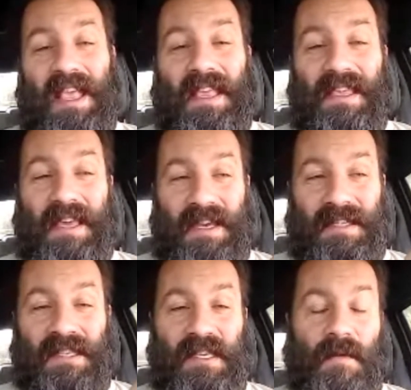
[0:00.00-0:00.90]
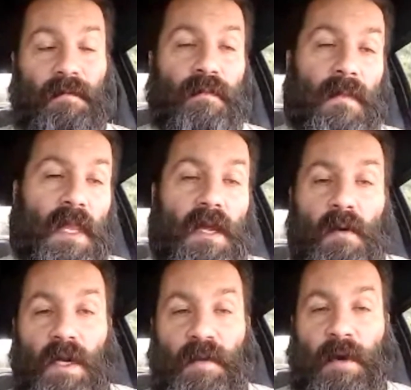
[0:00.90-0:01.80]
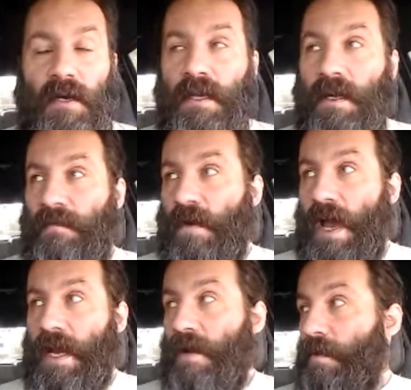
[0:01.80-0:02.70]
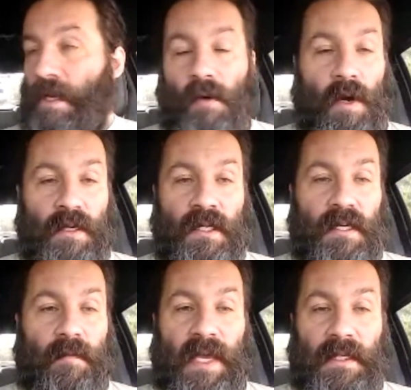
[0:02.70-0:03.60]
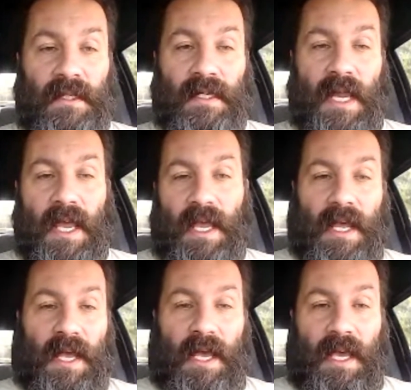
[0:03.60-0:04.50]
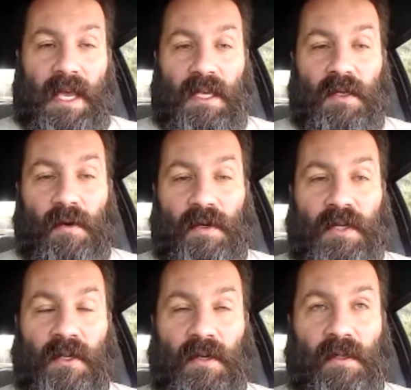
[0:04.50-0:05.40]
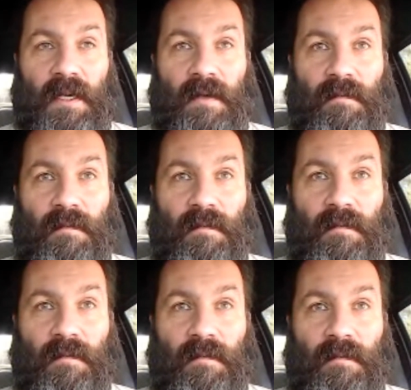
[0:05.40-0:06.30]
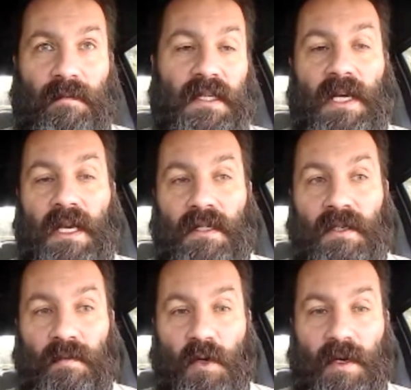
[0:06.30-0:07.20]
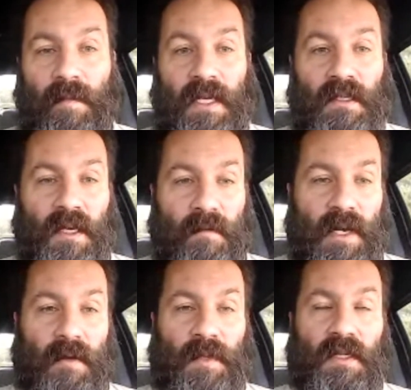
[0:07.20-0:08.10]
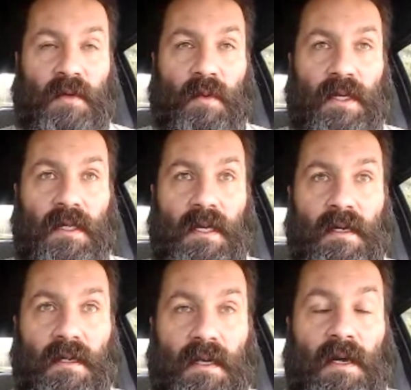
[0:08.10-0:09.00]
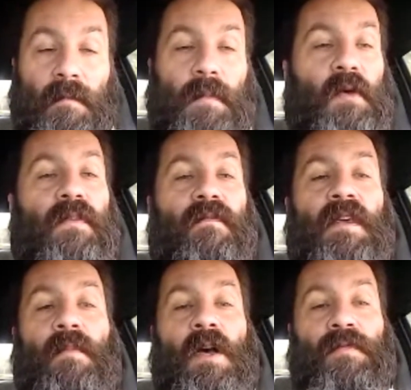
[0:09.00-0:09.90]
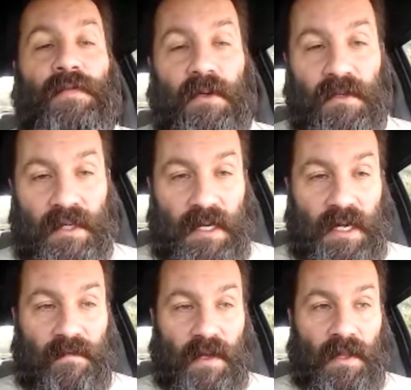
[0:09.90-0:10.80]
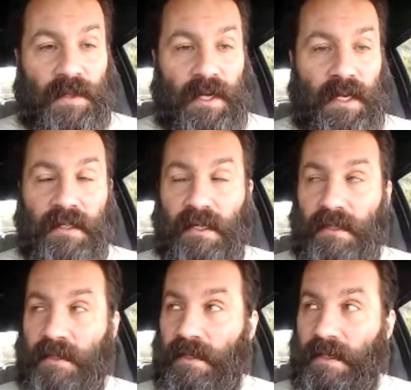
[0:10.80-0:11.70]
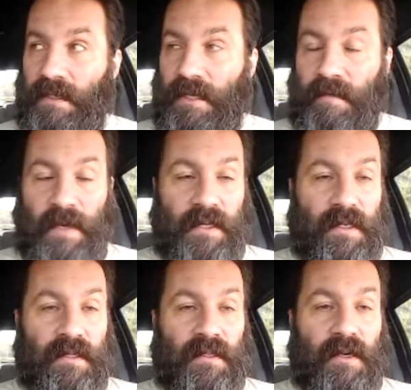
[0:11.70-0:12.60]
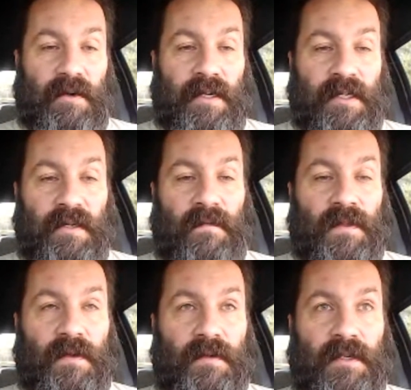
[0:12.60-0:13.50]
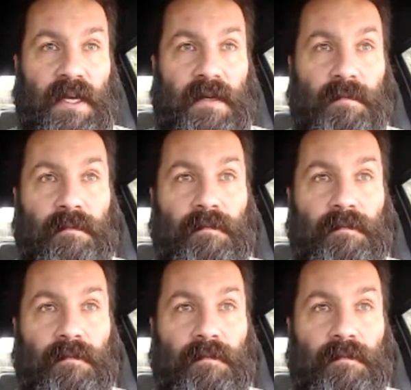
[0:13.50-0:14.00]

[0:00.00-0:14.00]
Yes. Watch party on Friday. We get to watch the debates. Yours truly. In the meantime, I got two more debates coming up this week. Both of them on Thursday, of all things. So that's going to make things interesting for Thursday.